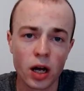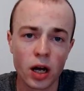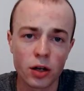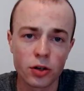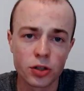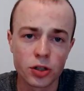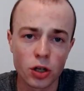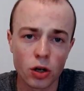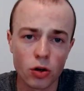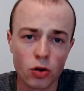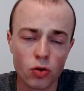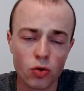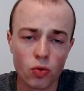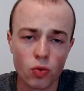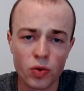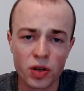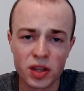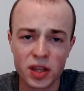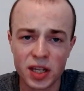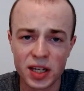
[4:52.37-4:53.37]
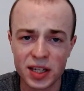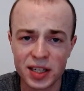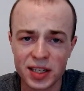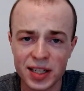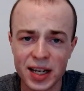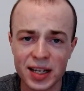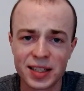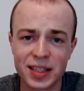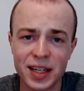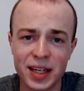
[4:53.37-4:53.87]
So with the
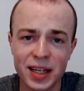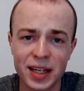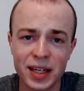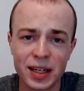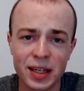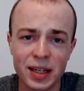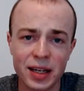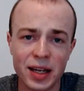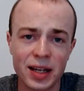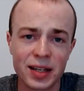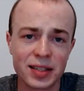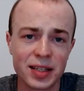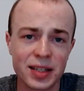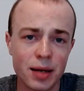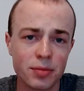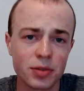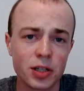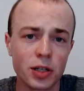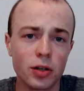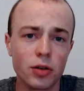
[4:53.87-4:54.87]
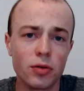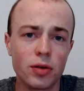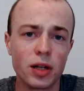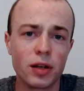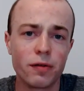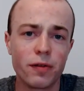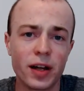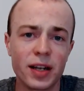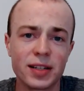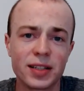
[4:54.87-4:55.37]
setting, it's absolutely
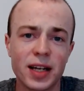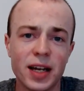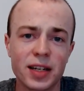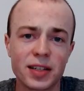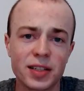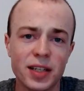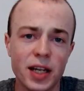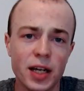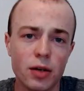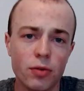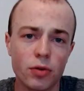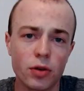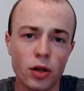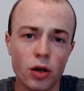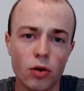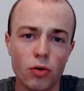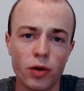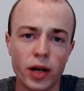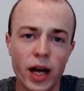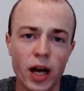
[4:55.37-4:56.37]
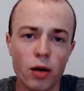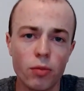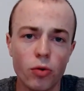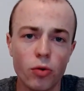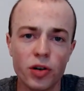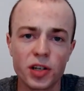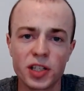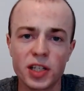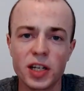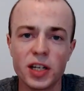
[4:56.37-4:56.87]
fantastic, with the whole
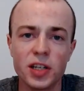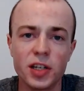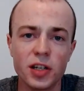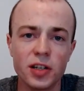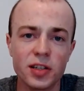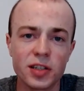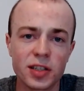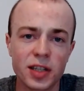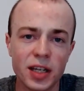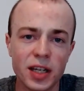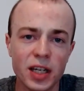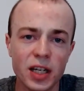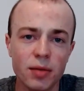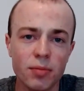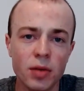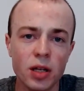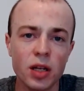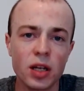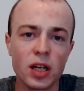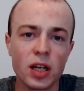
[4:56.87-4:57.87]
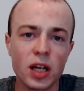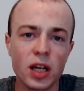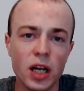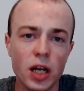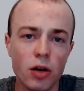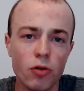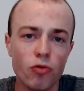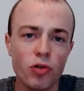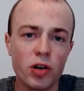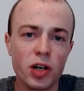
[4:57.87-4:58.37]
cowboys and Indians theme.
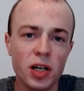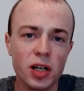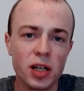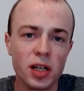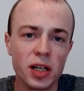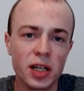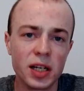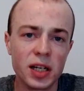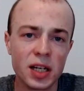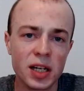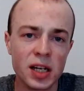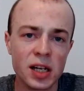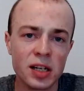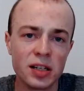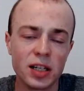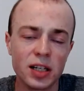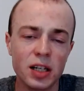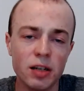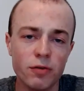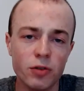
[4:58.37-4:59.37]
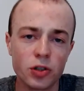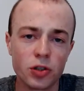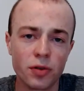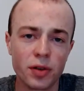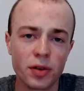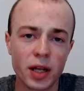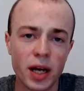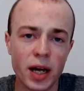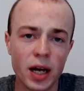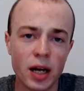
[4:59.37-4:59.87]
It really delivers on
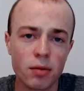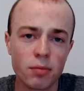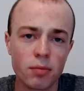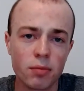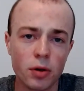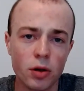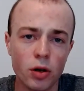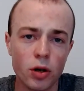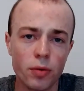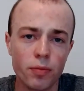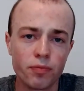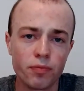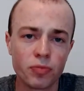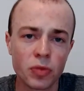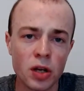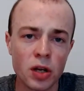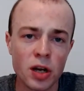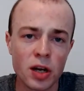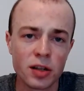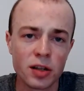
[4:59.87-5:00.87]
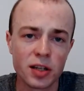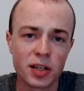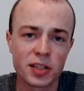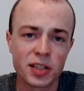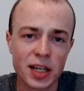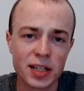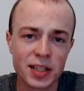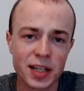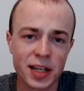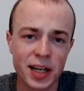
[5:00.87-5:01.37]
that. But the
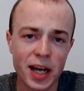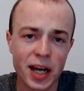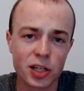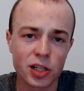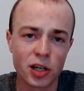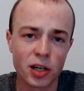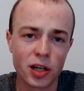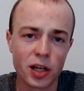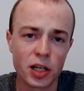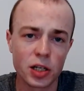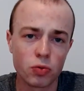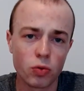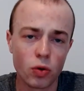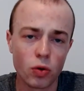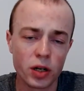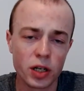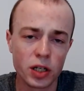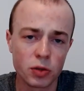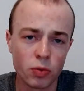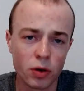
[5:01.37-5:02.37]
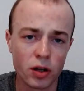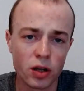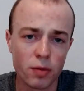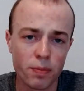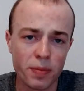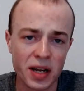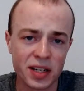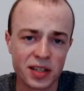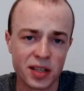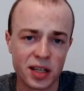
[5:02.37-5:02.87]
setting actually is what is one of the
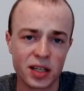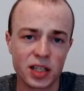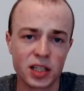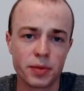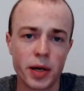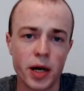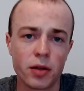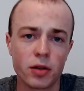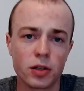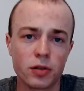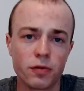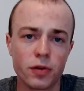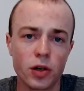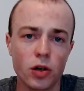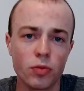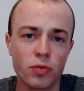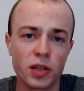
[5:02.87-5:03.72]
best things about this film.